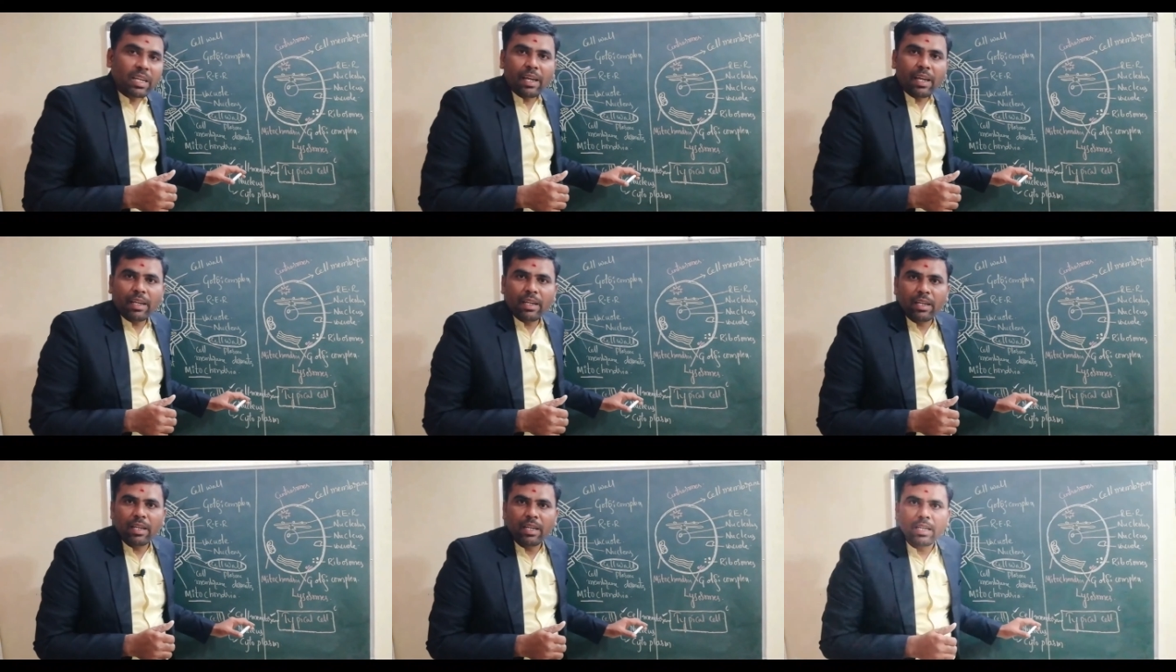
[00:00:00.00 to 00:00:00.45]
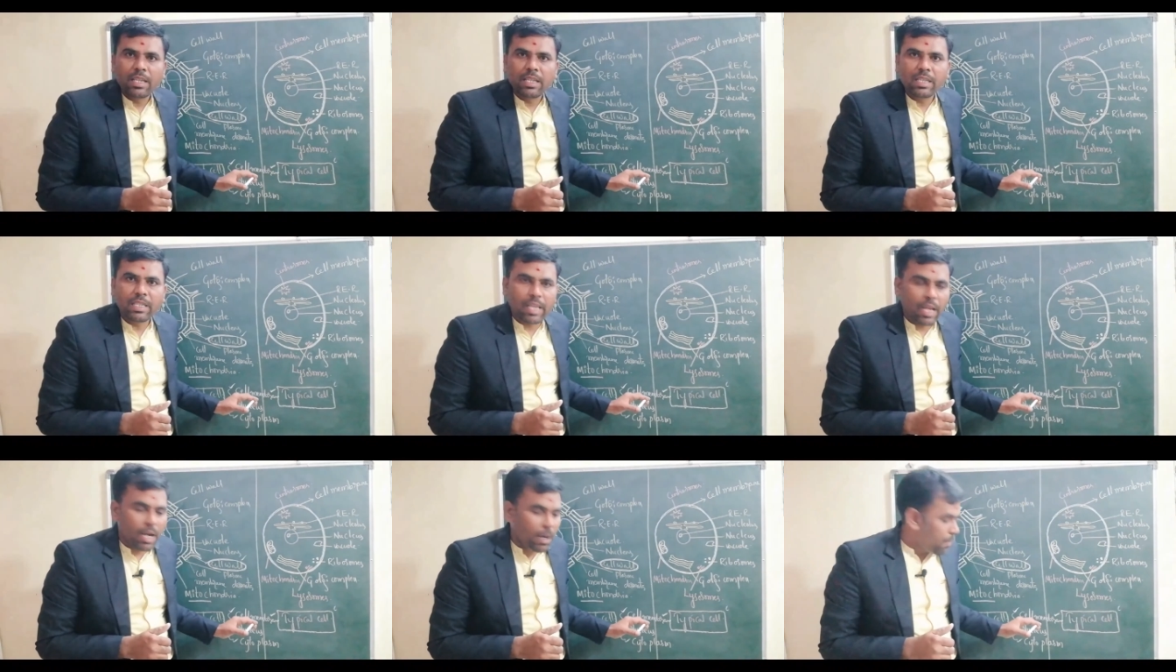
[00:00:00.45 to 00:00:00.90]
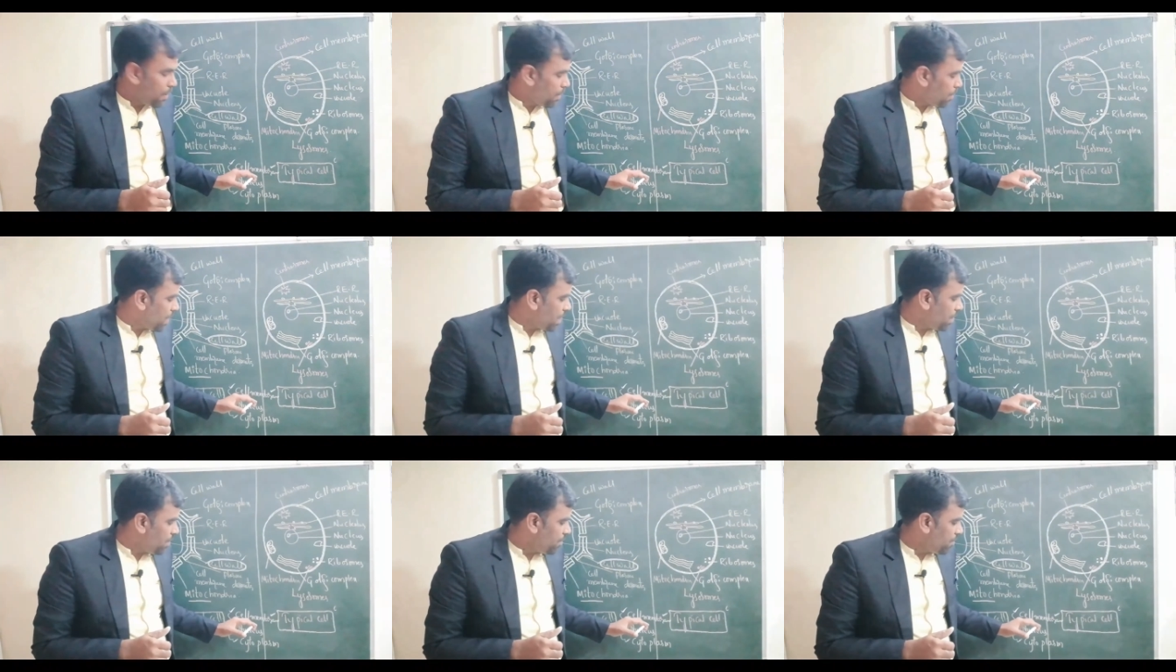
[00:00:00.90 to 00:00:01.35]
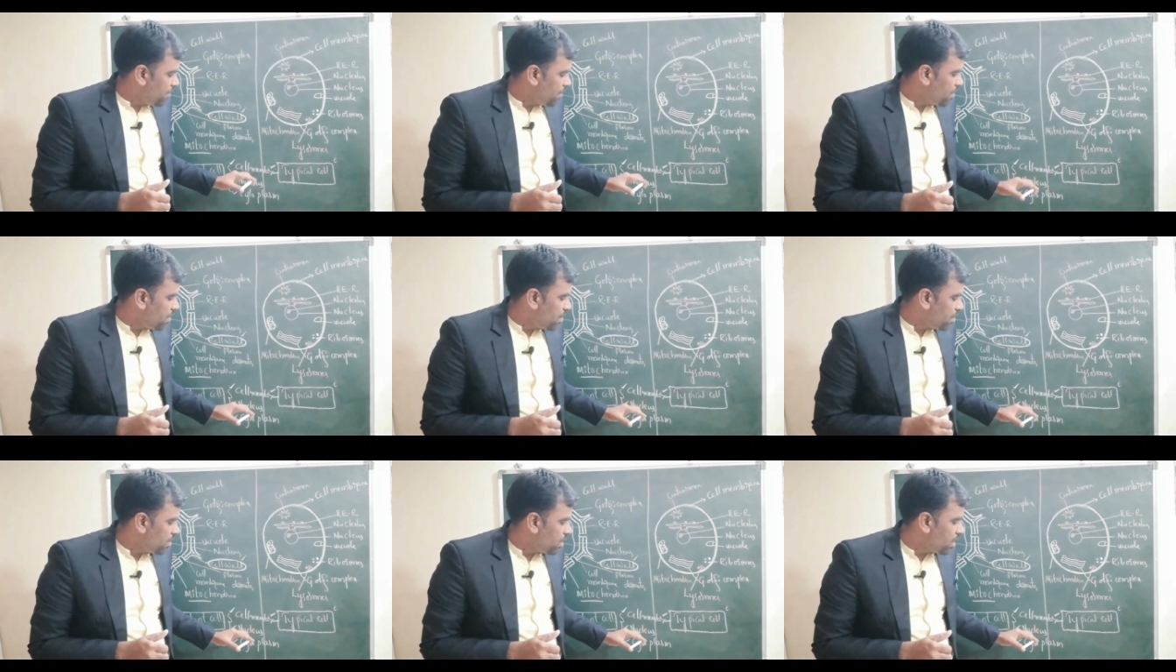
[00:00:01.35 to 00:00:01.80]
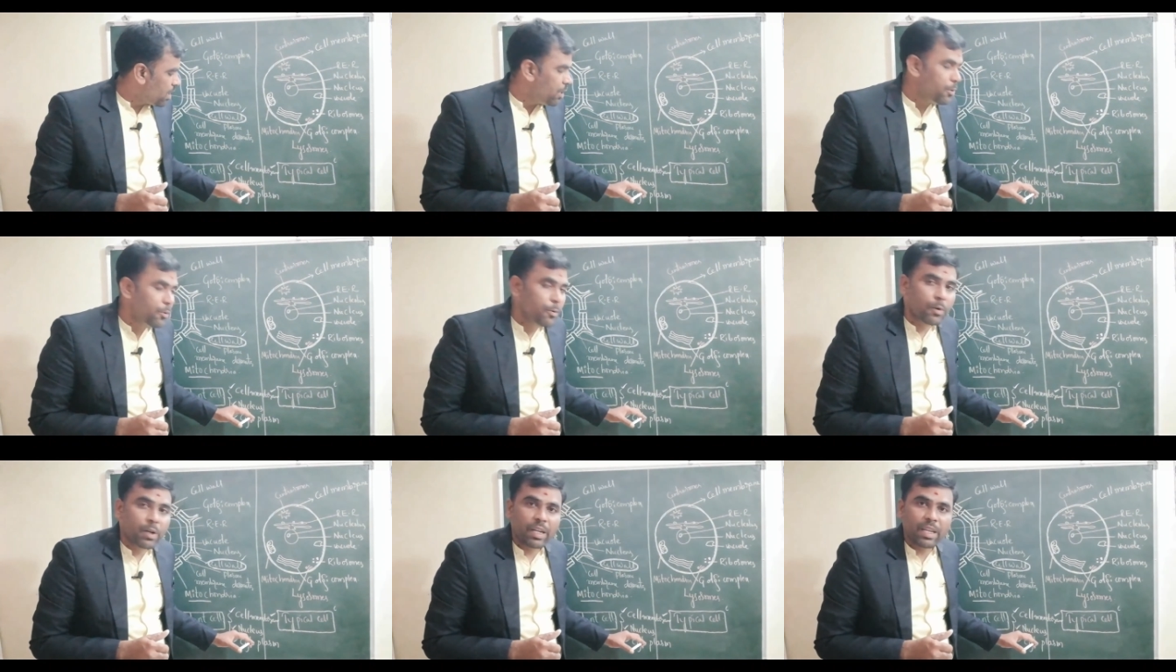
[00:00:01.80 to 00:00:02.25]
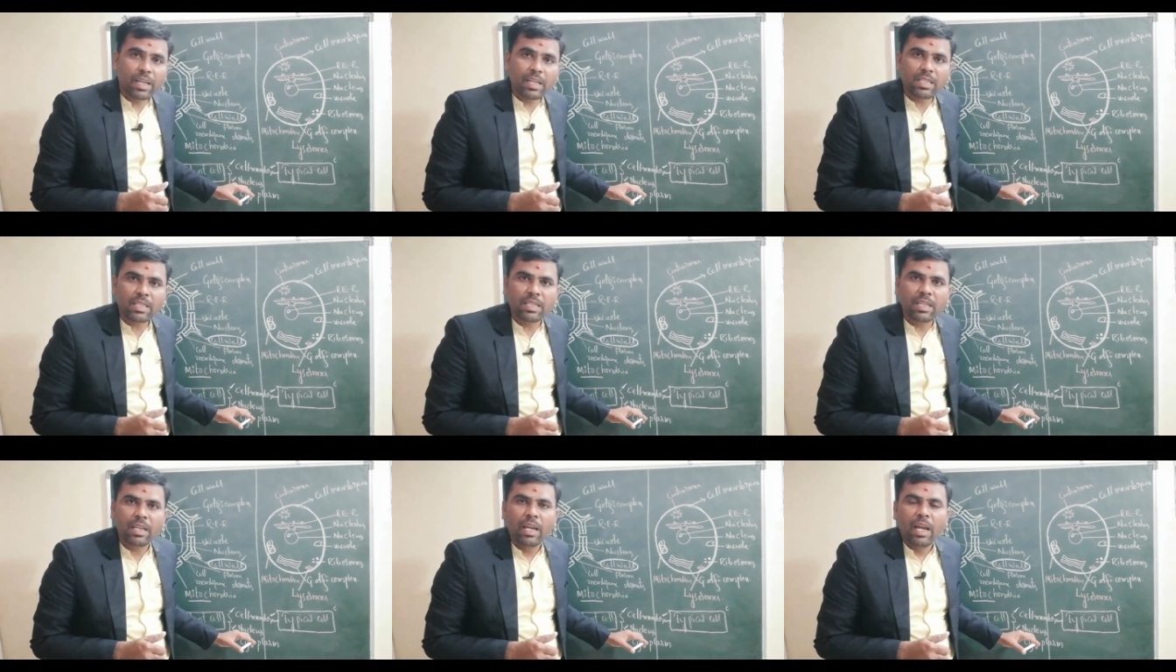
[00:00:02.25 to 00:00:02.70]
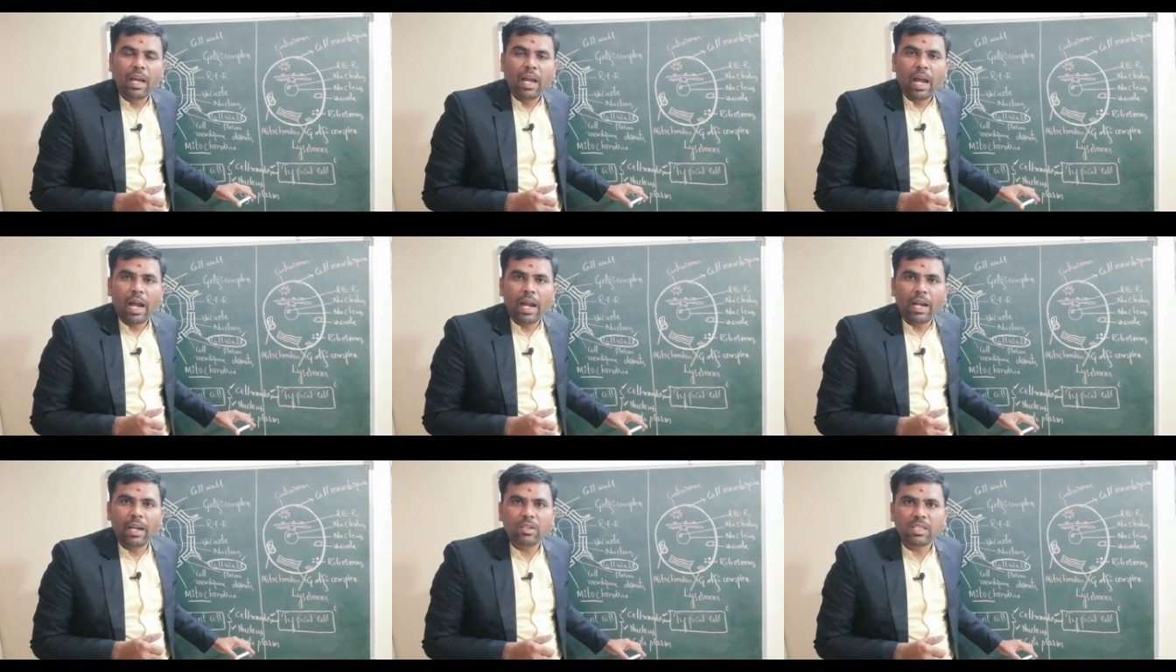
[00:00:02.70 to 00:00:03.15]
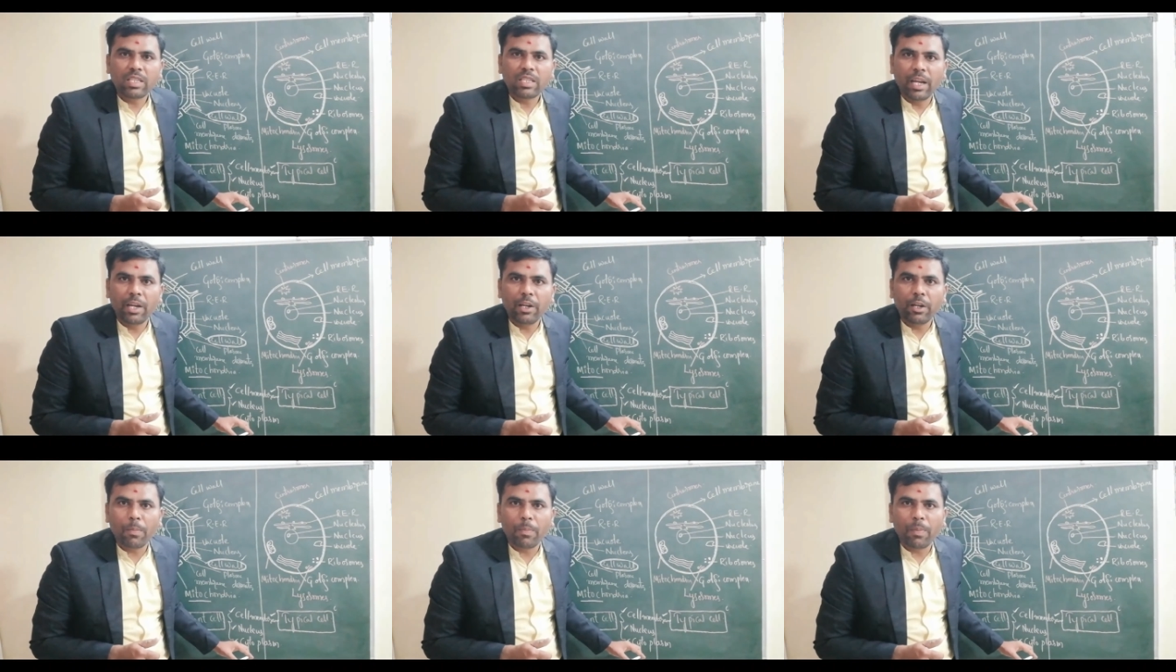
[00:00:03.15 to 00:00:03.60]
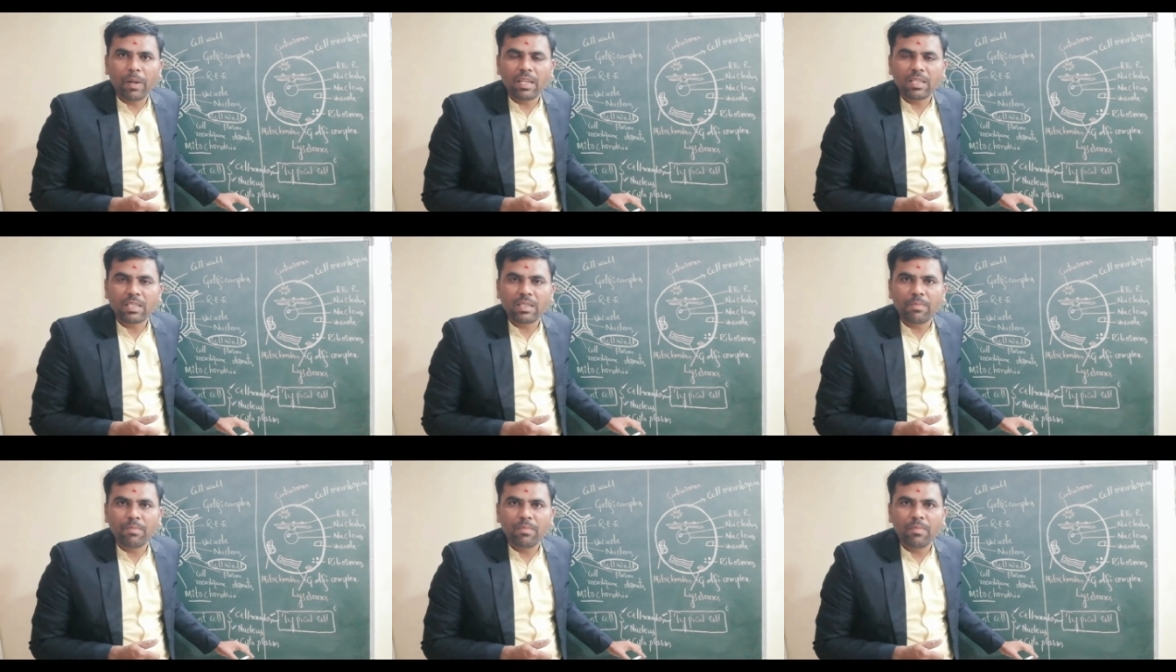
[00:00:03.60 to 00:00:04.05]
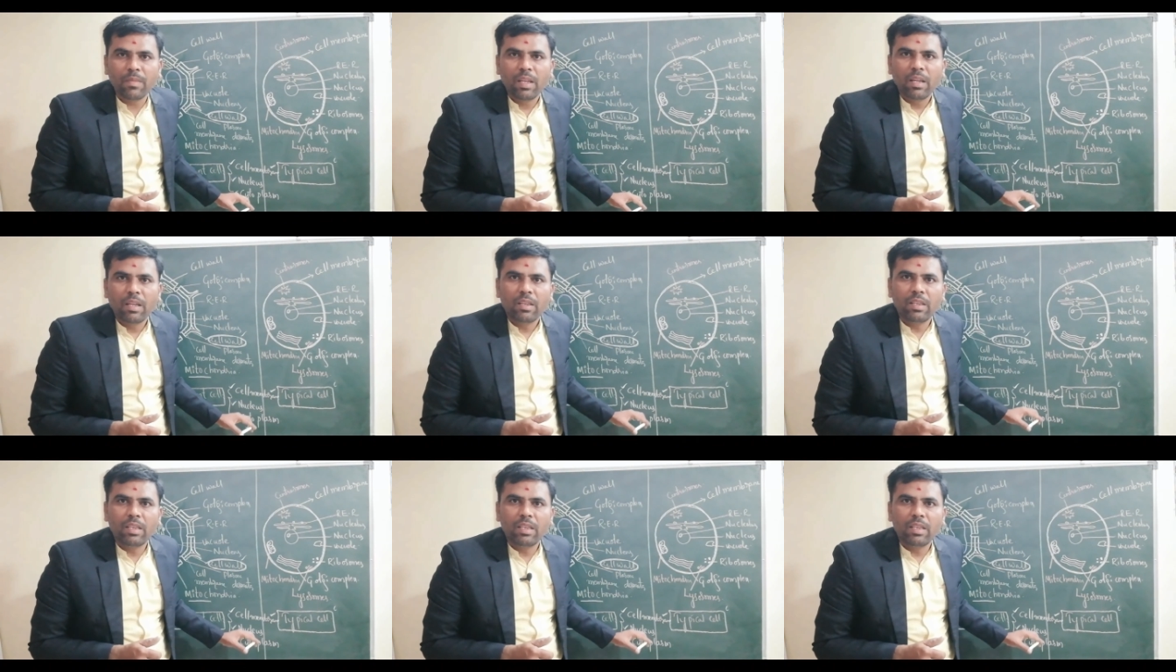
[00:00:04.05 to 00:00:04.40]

like cell membrane, the nucleus and the cytoplasm,